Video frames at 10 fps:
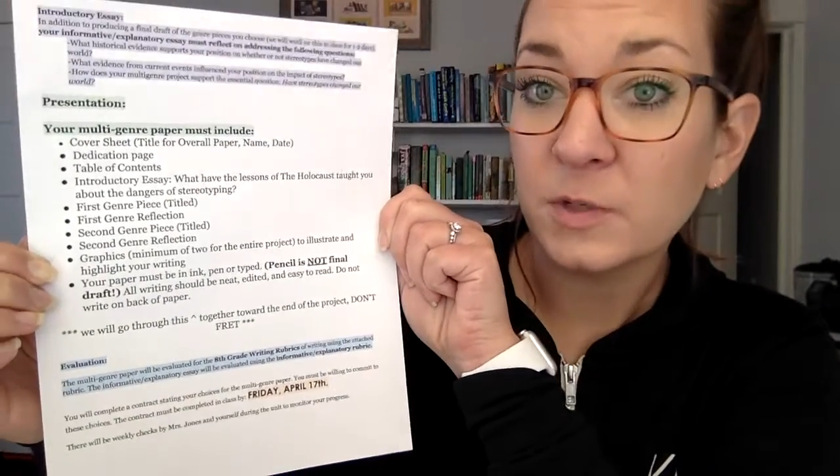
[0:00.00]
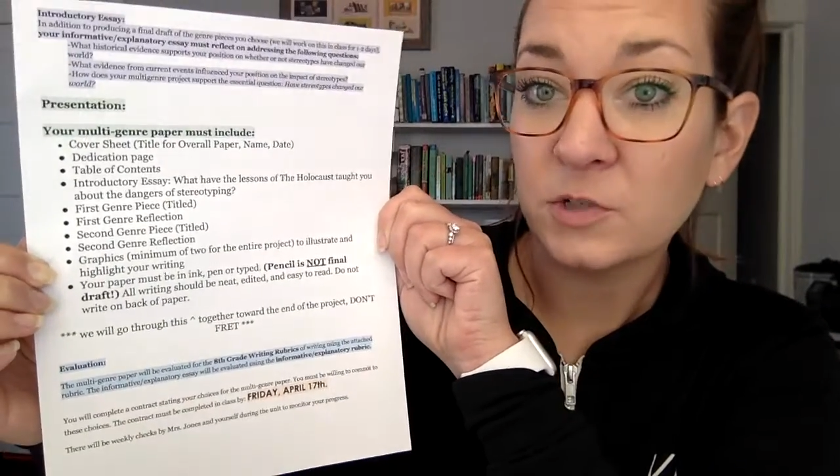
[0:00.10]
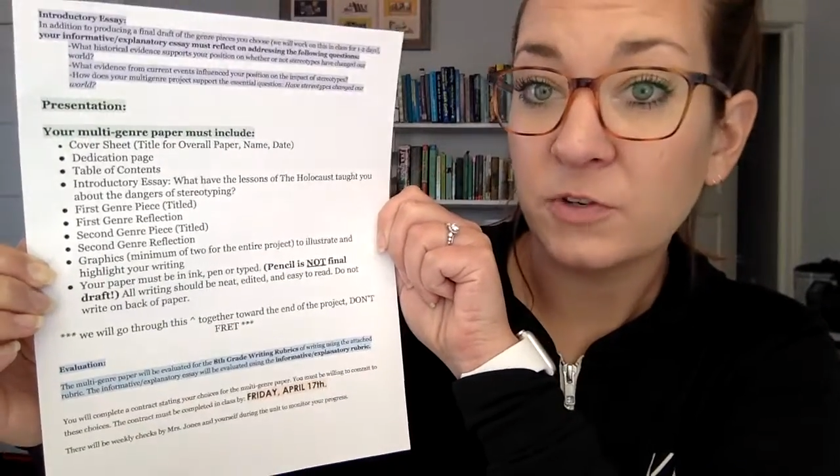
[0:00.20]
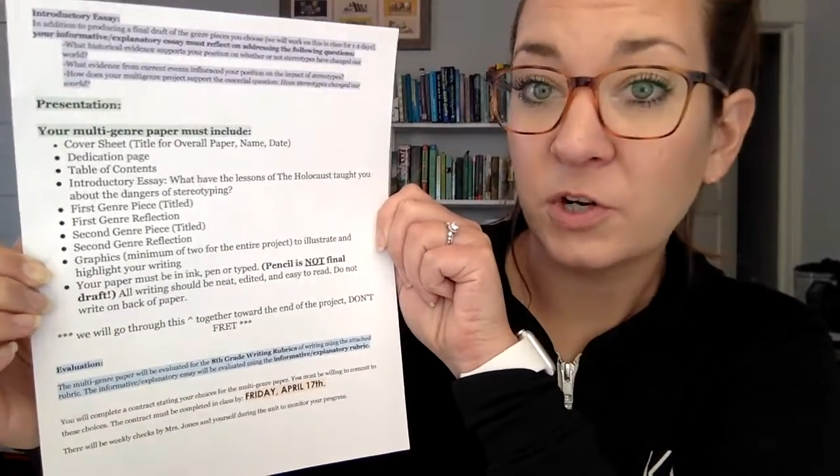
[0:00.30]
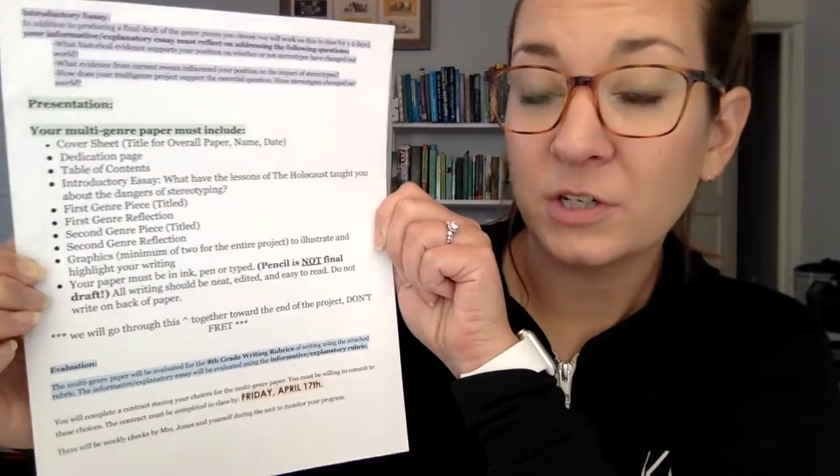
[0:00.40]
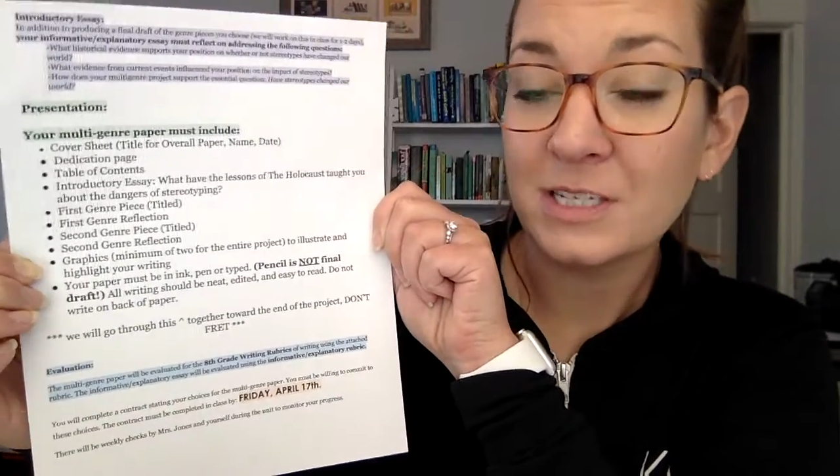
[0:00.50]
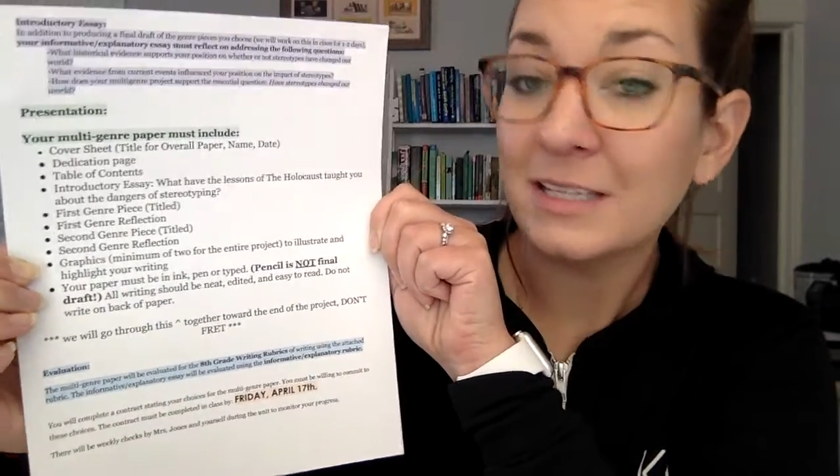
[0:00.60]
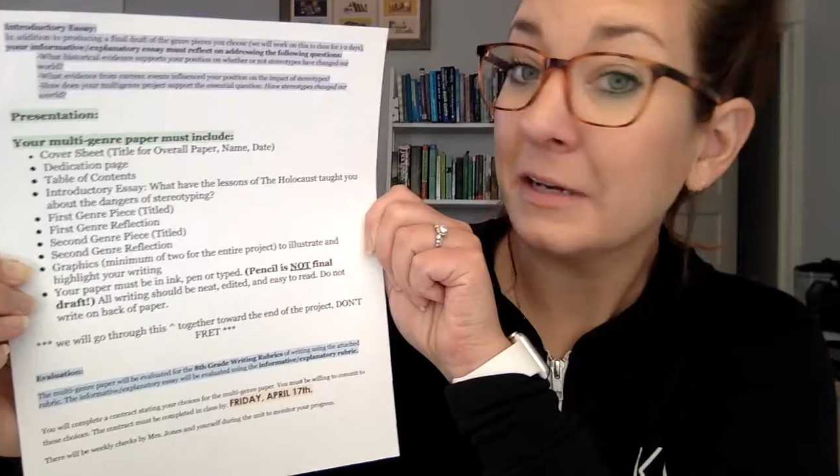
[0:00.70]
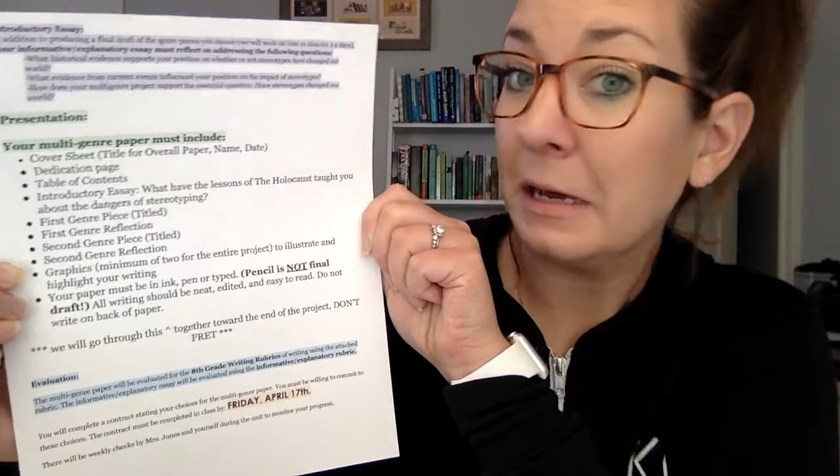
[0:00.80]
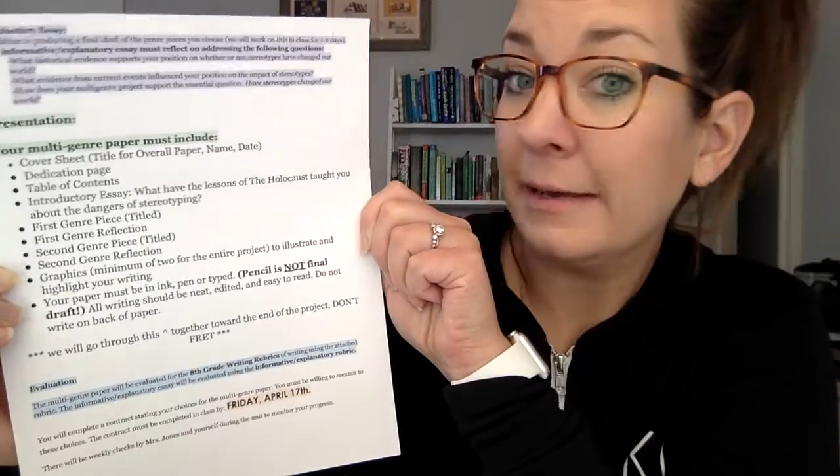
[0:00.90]
much of an artist
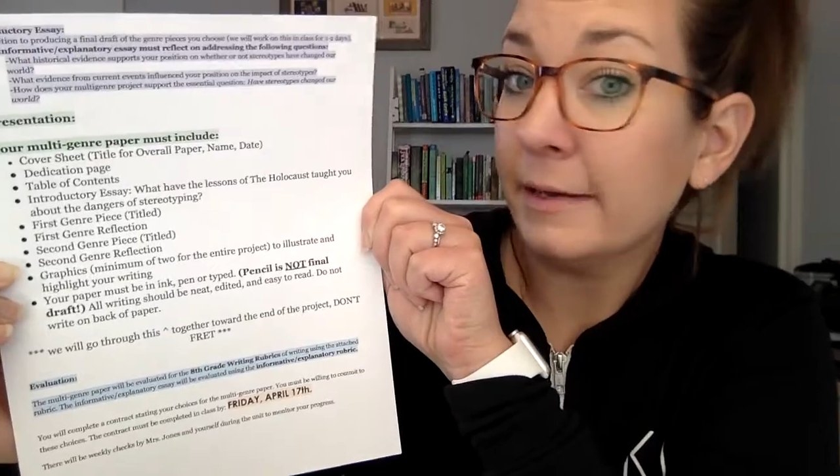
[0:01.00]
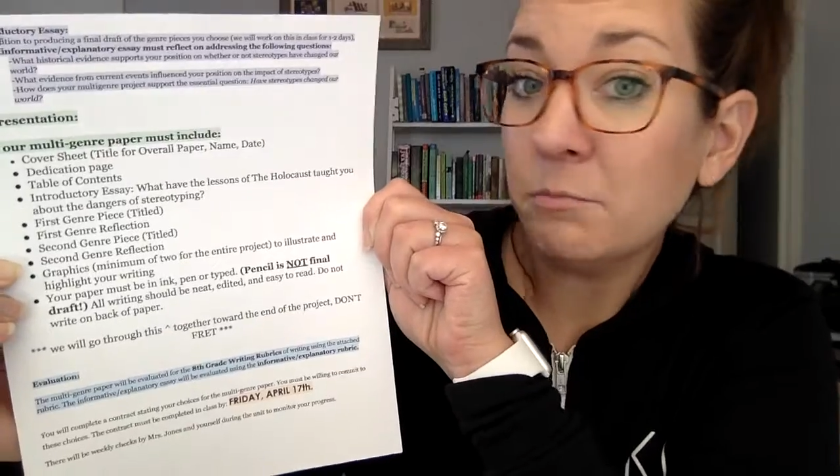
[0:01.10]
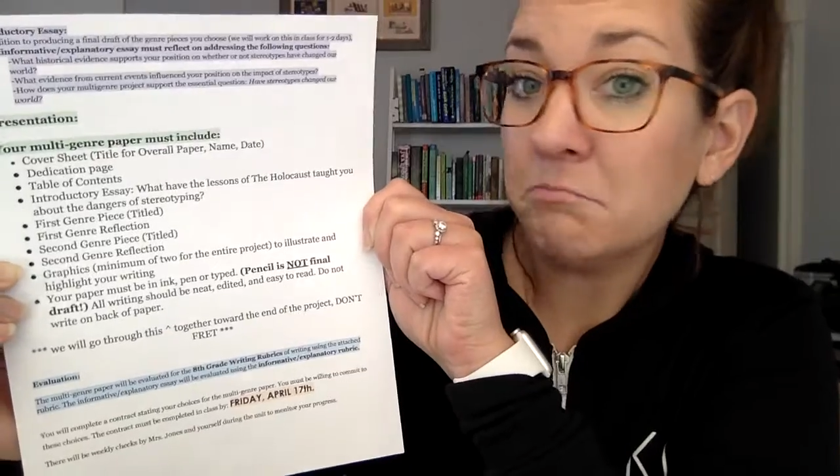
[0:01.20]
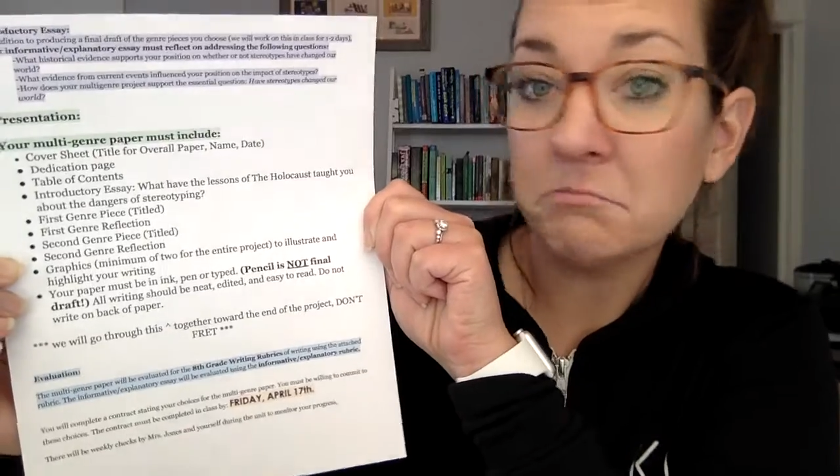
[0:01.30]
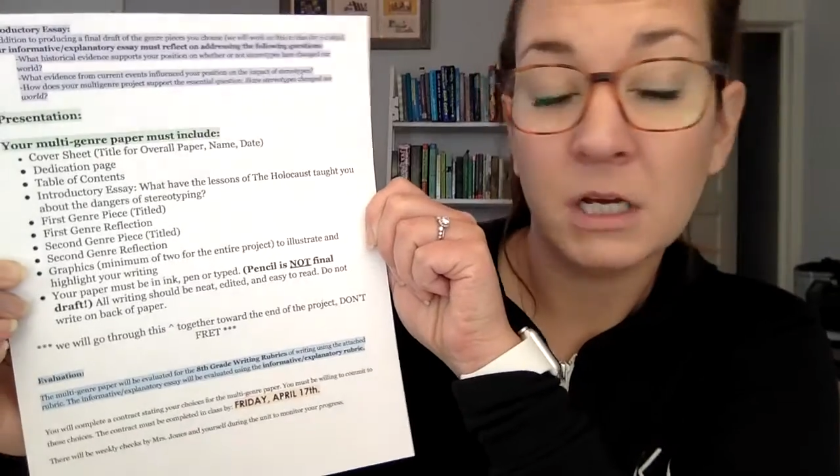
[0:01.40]
like I am,